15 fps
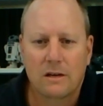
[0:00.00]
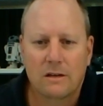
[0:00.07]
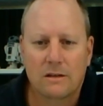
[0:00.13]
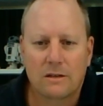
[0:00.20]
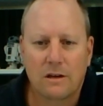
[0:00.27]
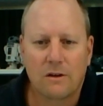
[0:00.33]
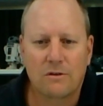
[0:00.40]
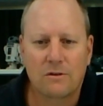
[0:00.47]

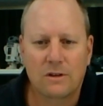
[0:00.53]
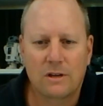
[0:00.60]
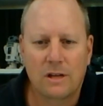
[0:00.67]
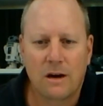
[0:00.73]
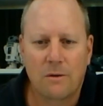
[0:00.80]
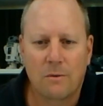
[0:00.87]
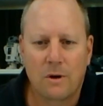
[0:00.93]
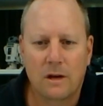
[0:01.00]
So I thought, you
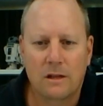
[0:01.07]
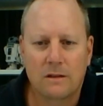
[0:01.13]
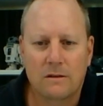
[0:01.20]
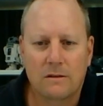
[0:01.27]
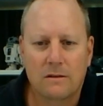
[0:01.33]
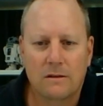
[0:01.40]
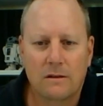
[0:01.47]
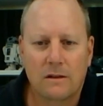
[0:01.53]
know what?
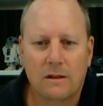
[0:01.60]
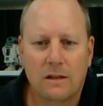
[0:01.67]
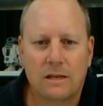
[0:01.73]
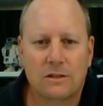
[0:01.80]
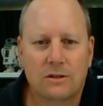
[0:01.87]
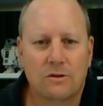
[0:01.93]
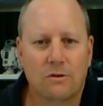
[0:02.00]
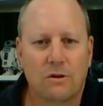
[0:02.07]

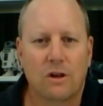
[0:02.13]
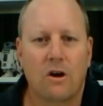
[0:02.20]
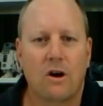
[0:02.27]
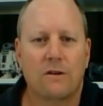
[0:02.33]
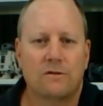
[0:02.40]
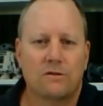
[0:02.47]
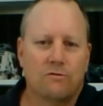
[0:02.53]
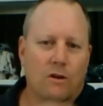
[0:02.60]
Let's do a
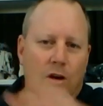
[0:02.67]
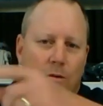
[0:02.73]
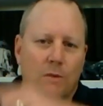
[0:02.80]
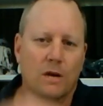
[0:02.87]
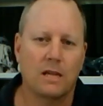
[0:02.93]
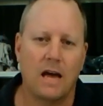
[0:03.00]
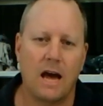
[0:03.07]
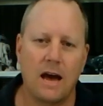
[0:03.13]
live stream
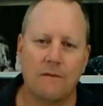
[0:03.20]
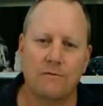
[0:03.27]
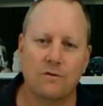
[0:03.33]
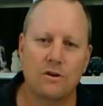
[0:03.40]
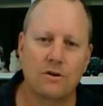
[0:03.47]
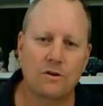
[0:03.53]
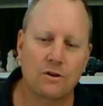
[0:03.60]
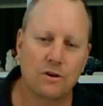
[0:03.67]
and have
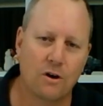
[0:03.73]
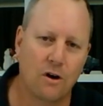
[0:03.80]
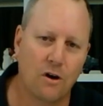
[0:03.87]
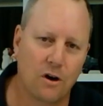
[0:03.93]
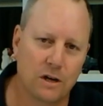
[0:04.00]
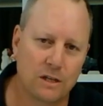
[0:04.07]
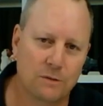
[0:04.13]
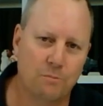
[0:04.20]
you
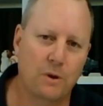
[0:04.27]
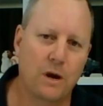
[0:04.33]
guys